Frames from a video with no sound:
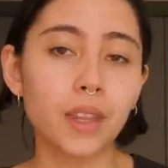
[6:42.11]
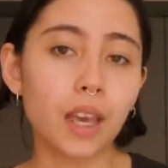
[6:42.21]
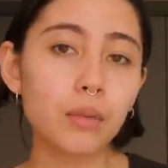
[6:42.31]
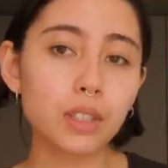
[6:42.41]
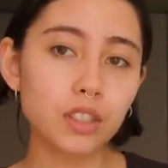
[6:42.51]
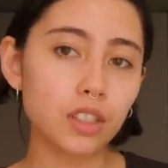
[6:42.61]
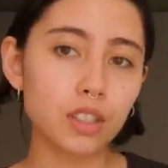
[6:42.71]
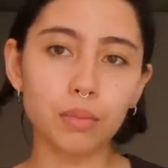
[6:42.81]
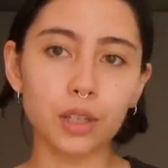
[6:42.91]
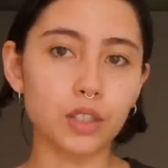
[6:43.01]
it was just
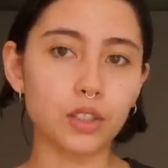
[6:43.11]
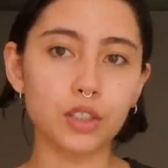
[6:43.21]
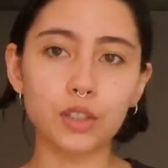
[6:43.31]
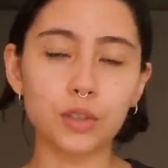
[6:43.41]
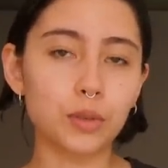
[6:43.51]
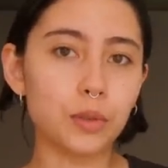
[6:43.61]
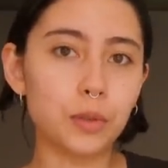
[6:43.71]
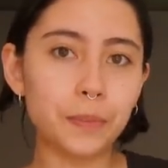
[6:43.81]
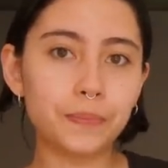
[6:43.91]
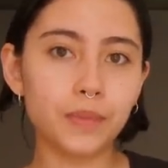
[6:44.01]
a pleasure
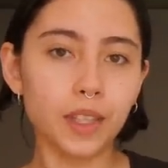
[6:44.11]
to